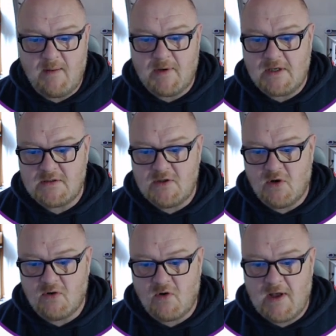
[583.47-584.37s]
but it's
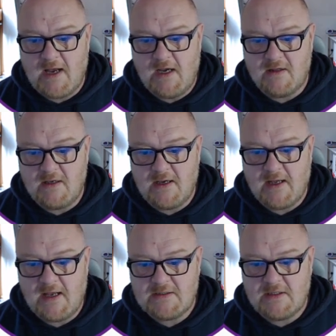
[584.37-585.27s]
not got anything
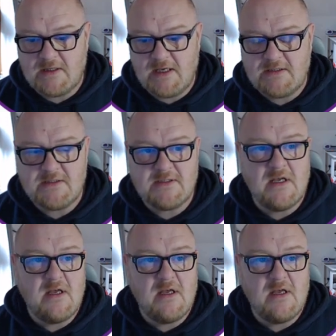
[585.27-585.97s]
connecting this.